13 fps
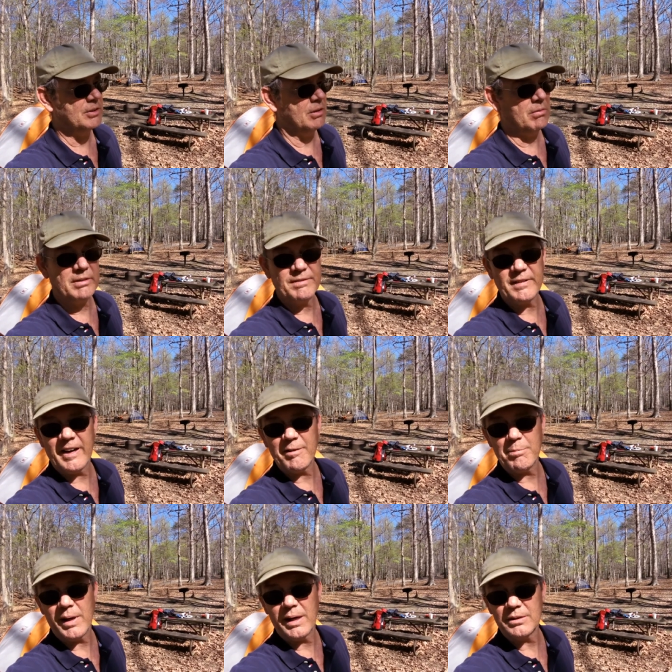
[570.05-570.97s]
It's only
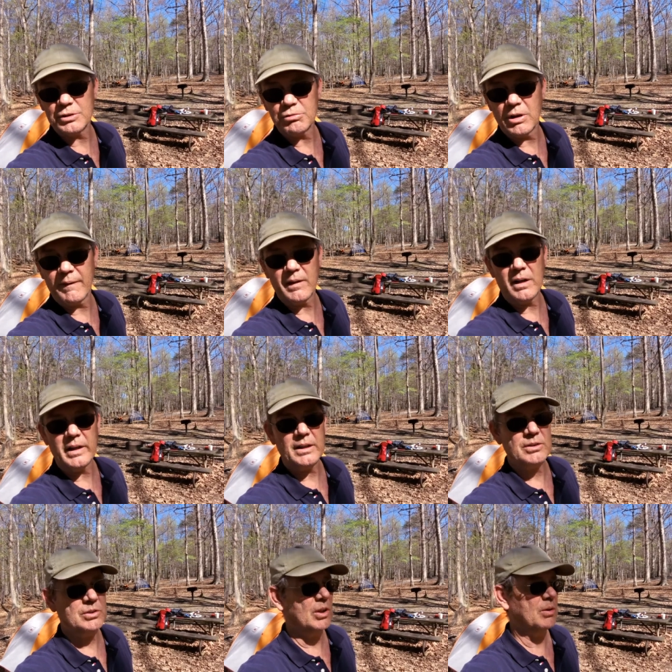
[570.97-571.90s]
five miles around the
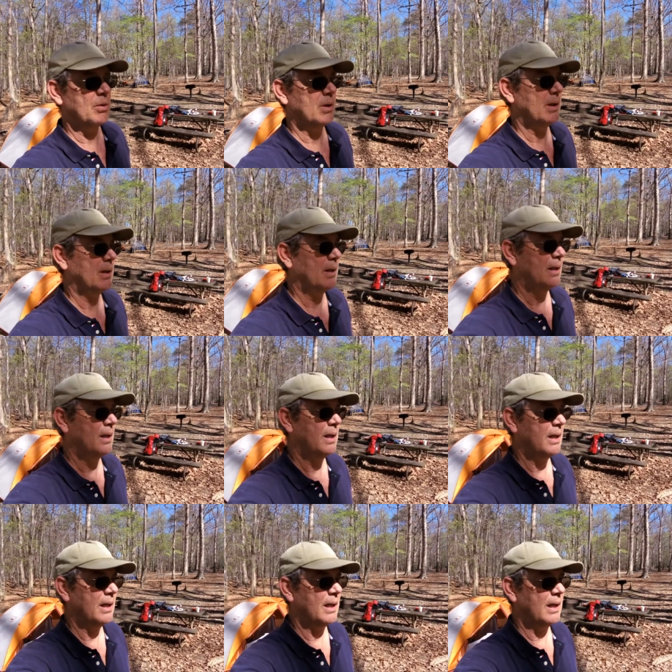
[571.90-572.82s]
lake, so
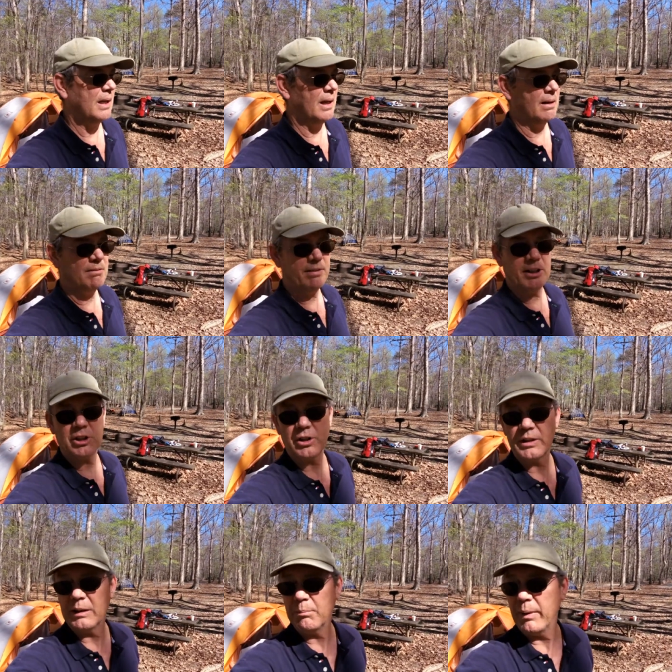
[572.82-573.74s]
uh, I'll
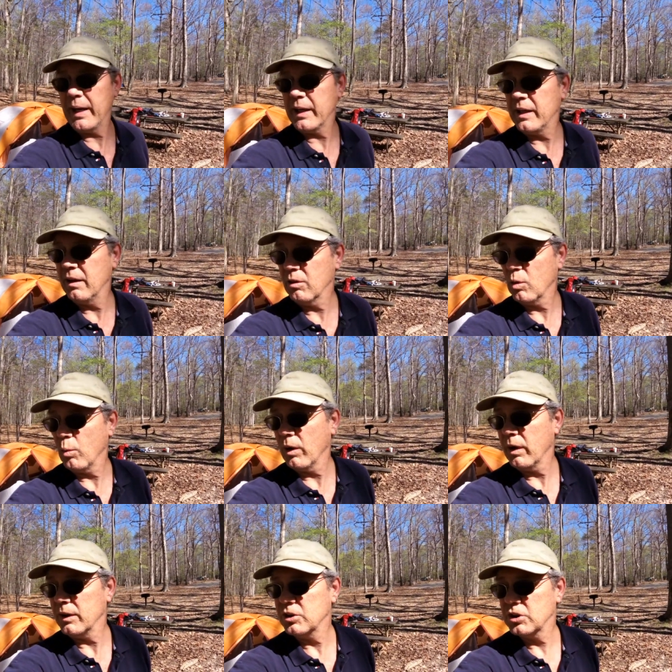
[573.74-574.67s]
eventually get back here to
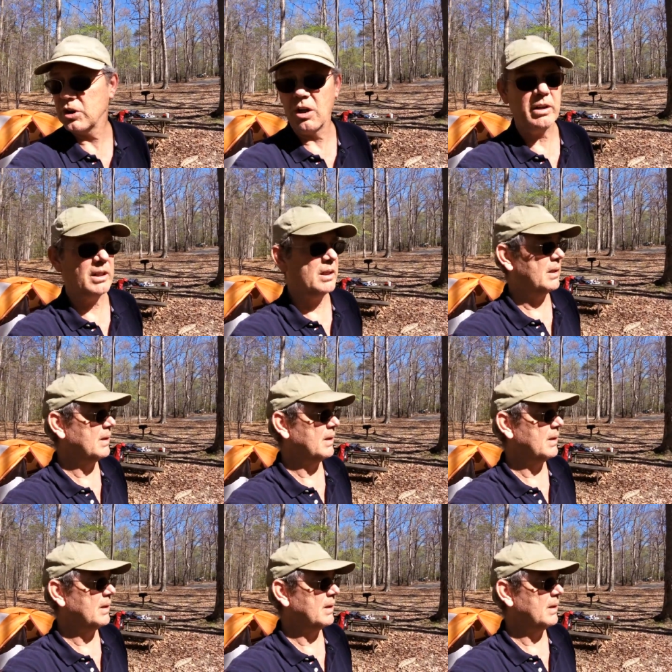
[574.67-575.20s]
where I started.